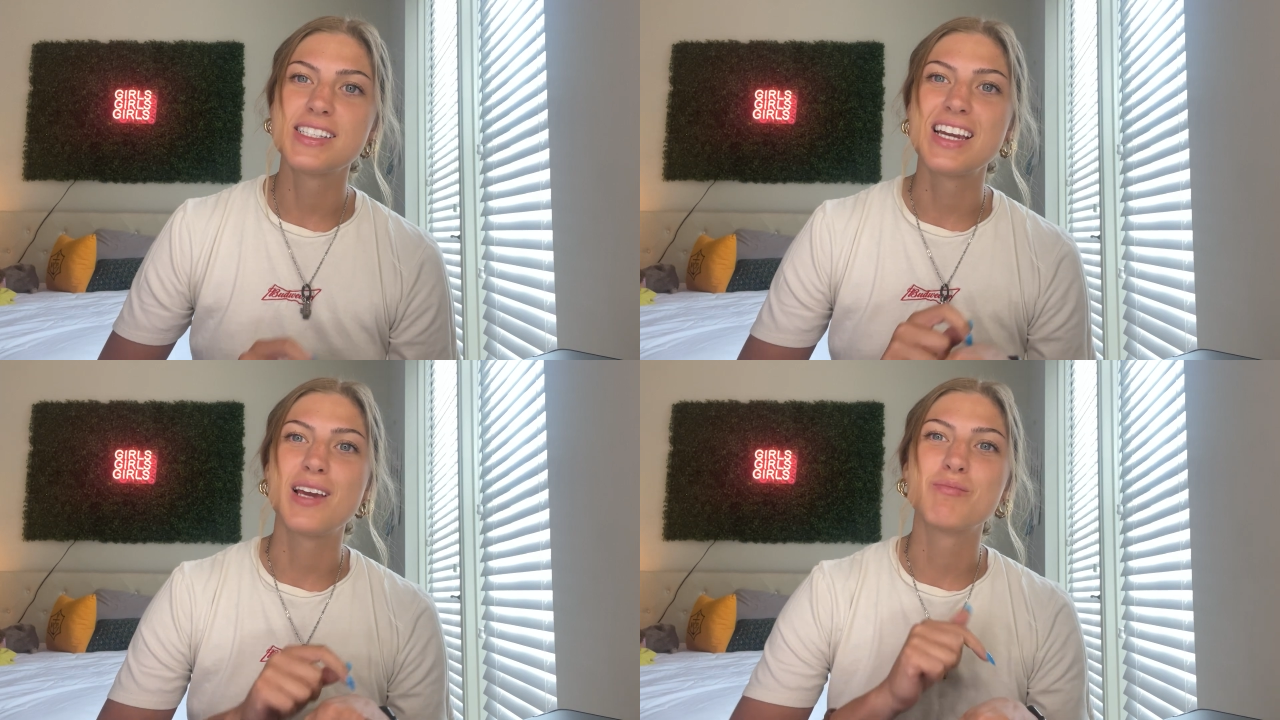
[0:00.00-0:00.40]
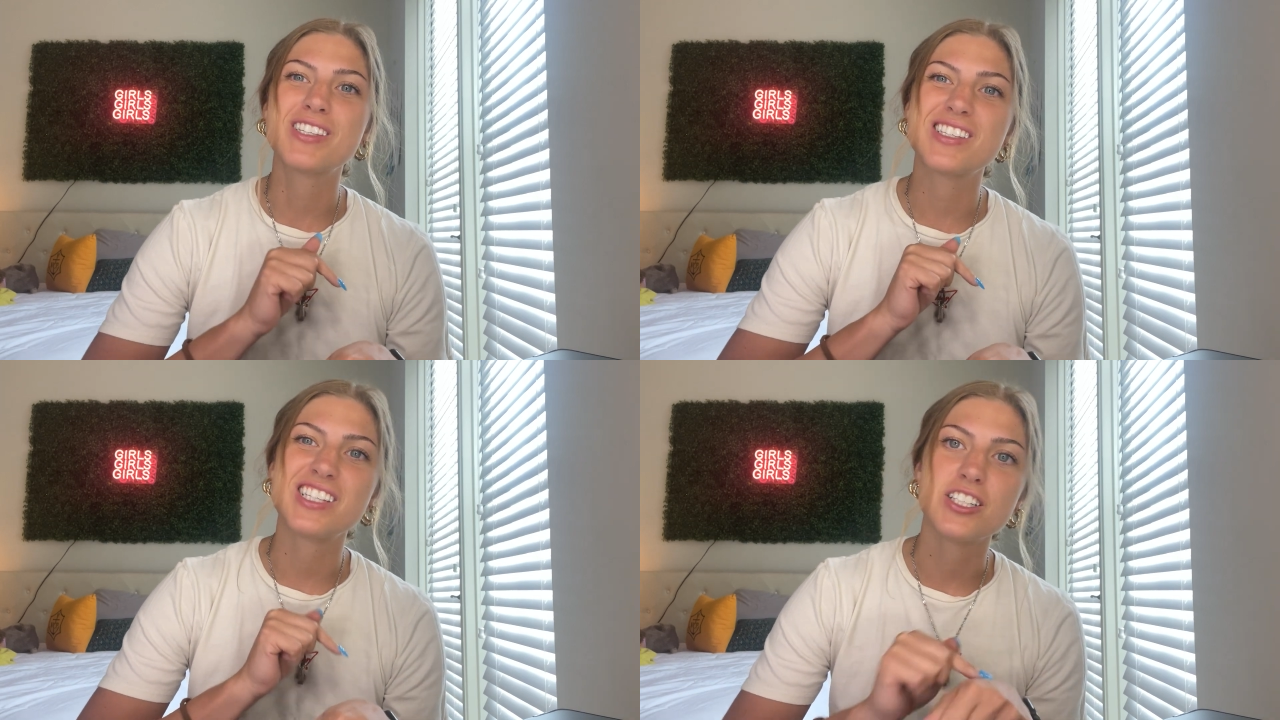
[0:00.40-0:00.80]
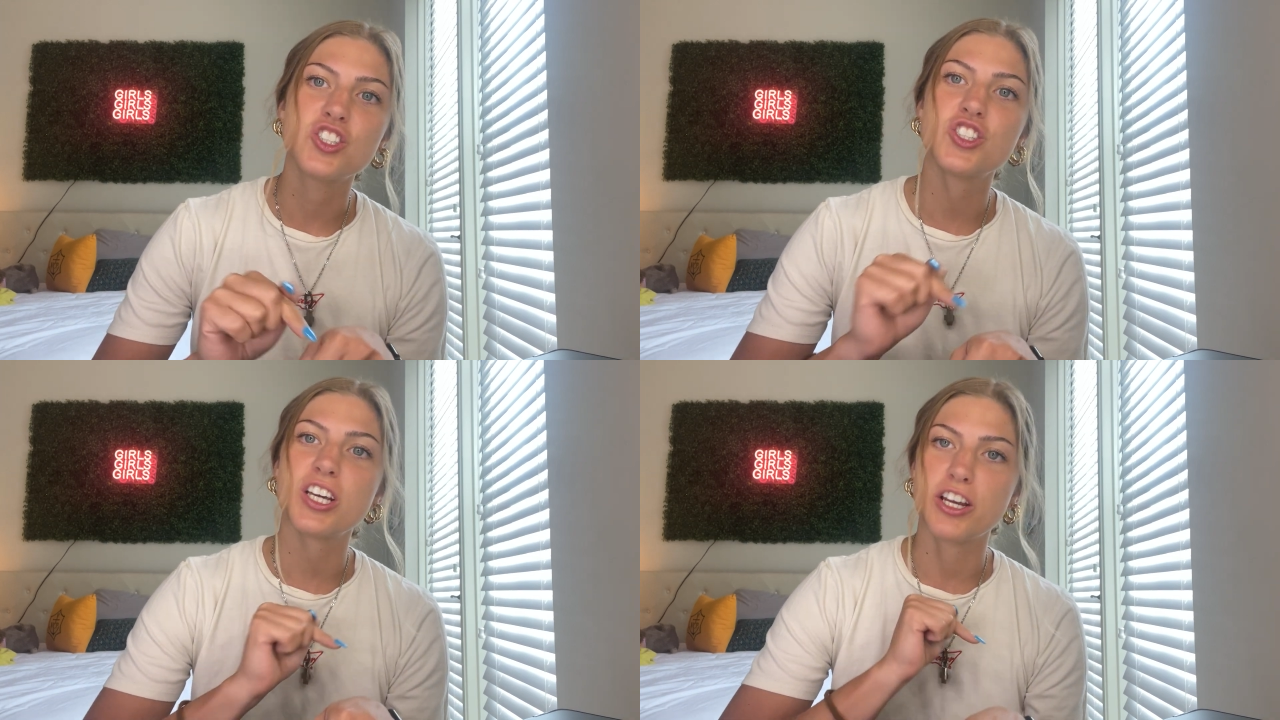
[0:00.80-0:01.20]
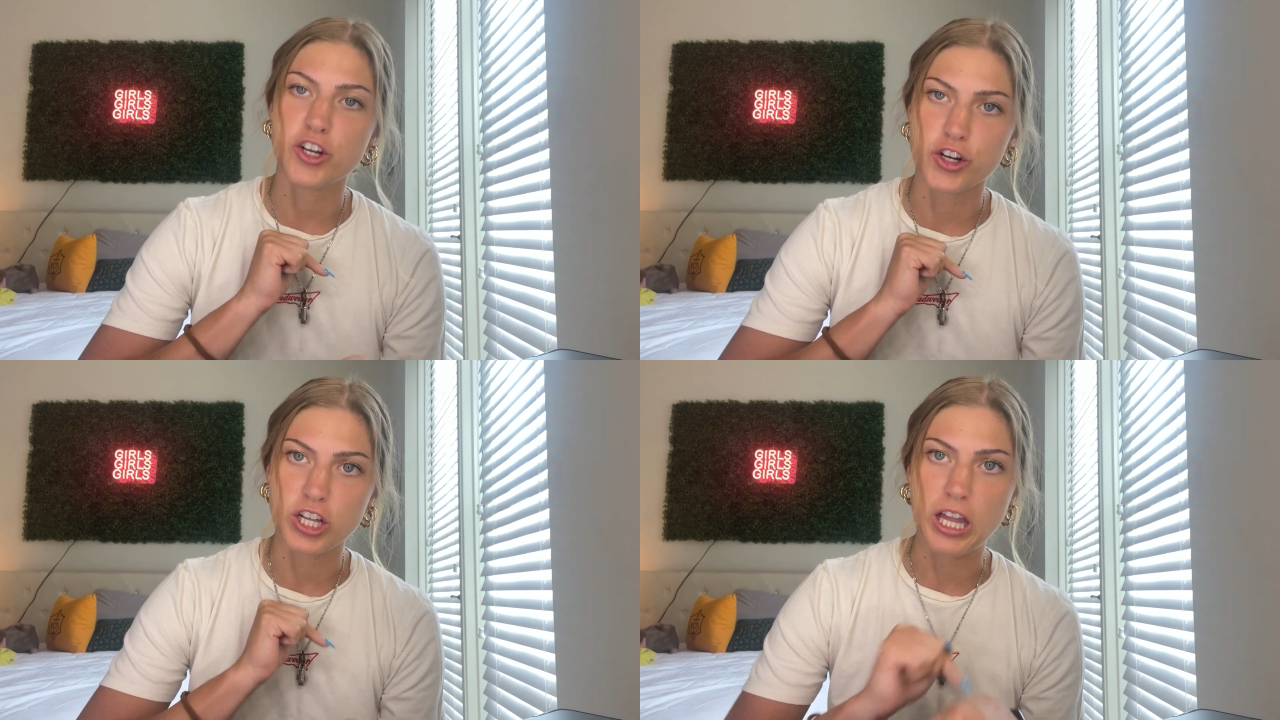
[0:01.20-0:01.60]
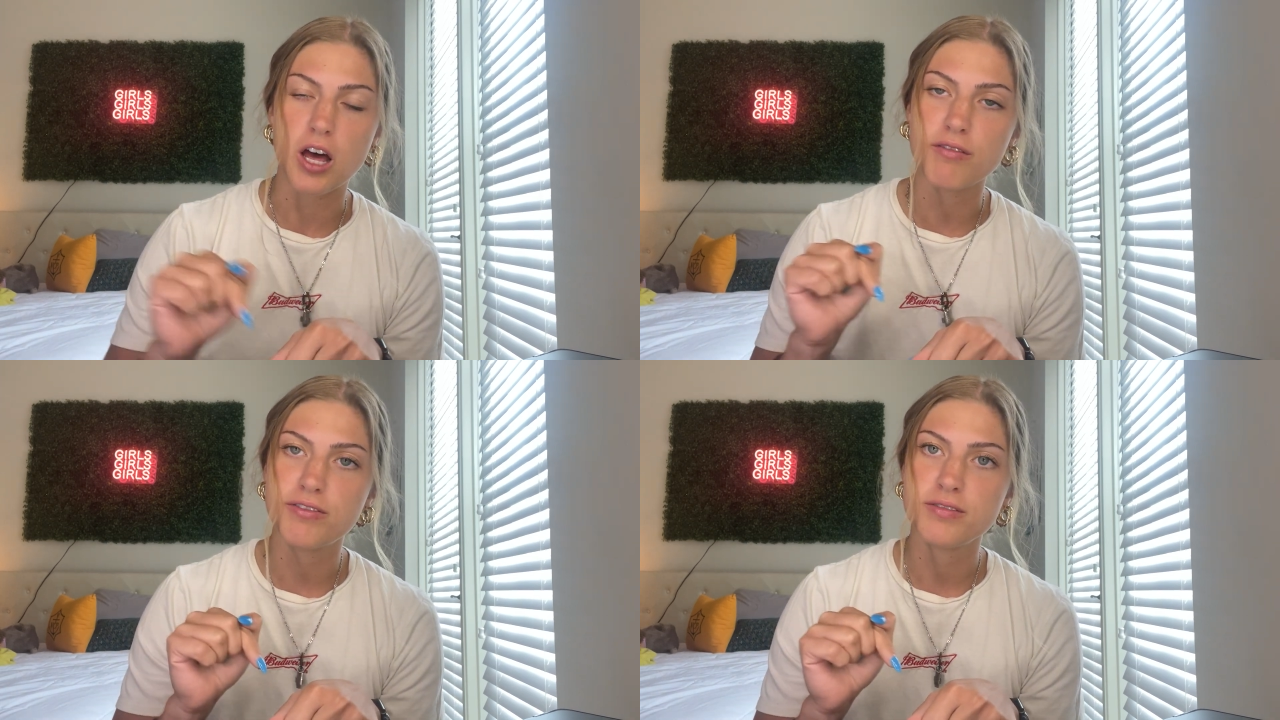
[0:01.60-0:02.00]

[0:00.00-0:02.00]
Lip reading: name stitched in her glove.